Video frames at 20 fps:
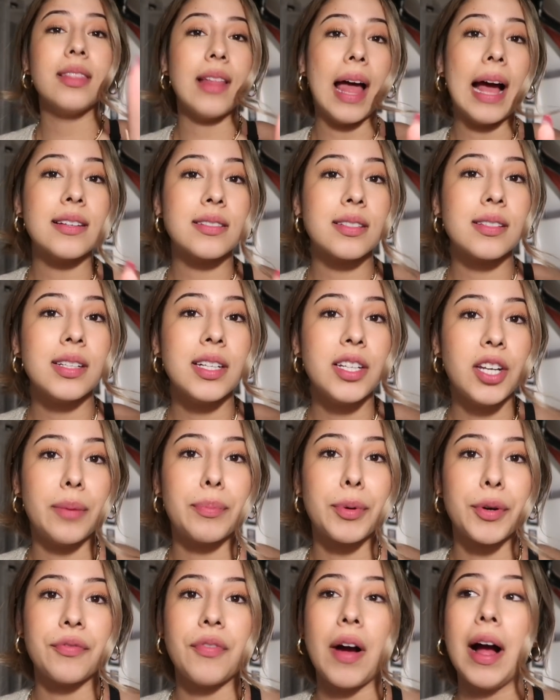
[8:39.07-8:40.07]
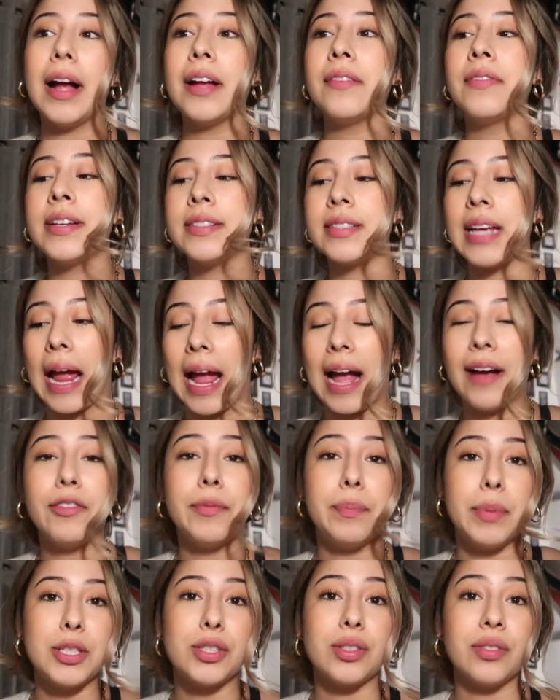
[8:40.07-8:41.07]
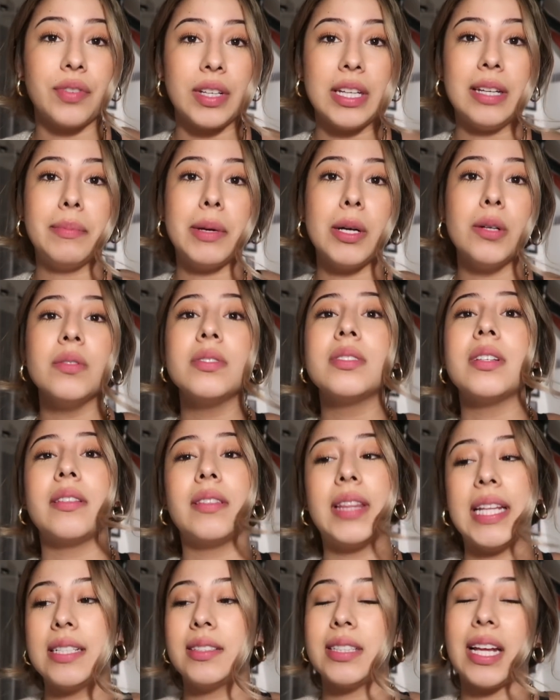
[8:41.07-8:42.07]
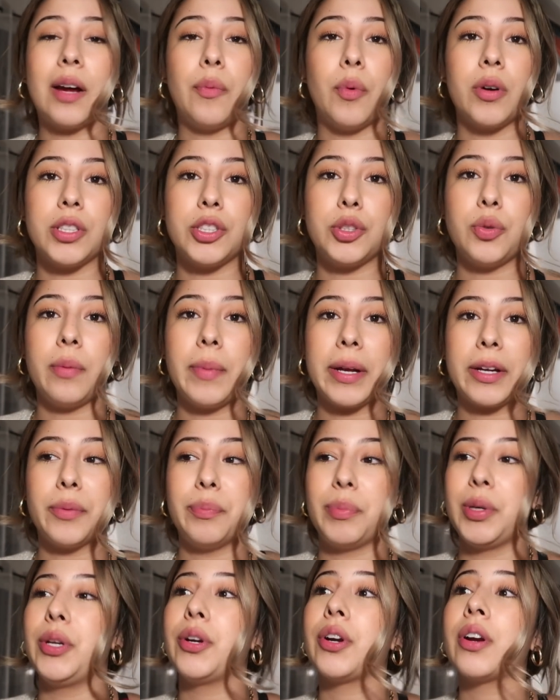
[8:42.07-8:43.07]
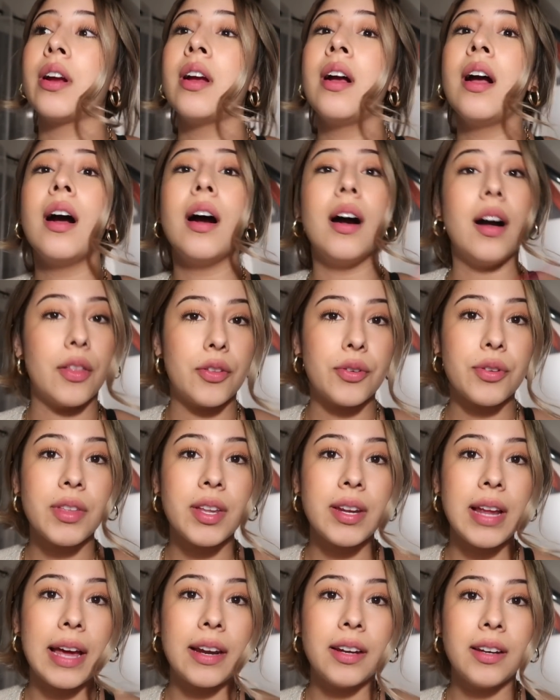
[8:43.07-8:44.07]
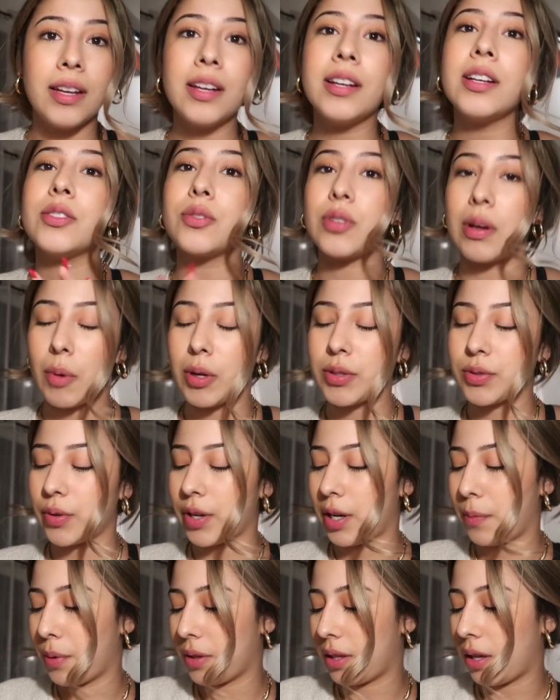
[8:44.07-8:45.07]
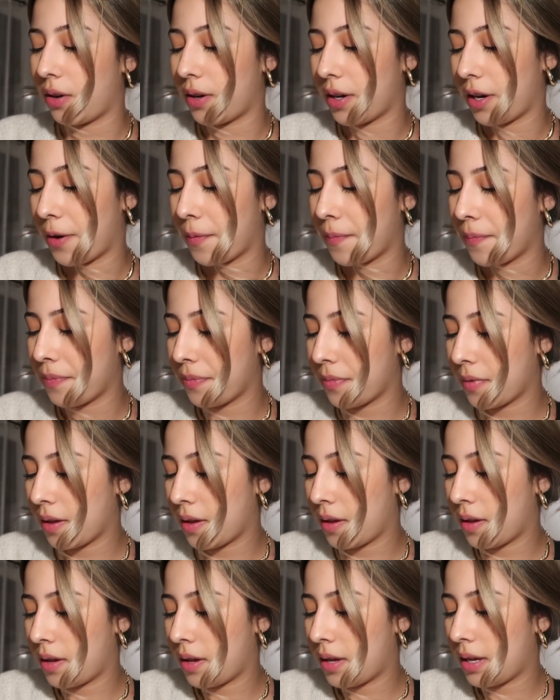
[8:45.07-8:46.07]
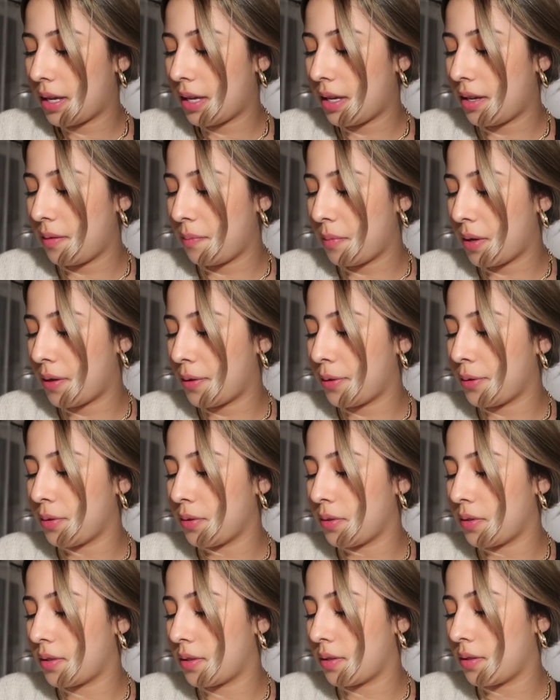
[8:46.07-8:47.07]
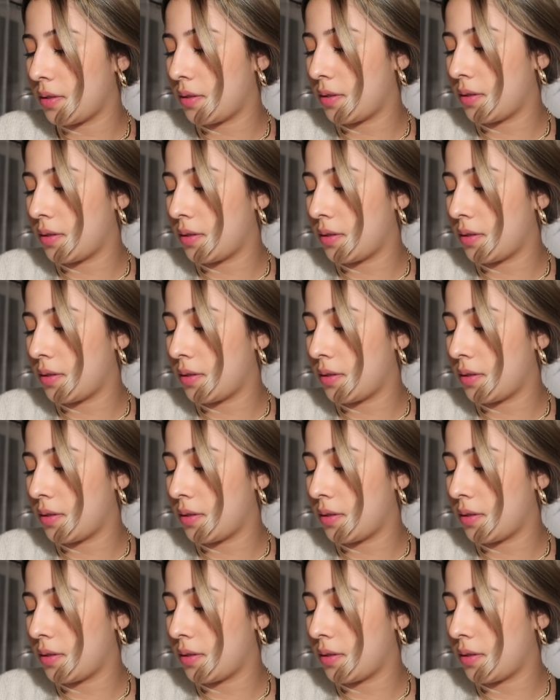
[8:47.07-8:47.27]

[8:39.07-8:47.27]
And lastly number five is I have a bunch of emails and things that I want to do on my computer other than editing so I'm also going to put that on here. Emails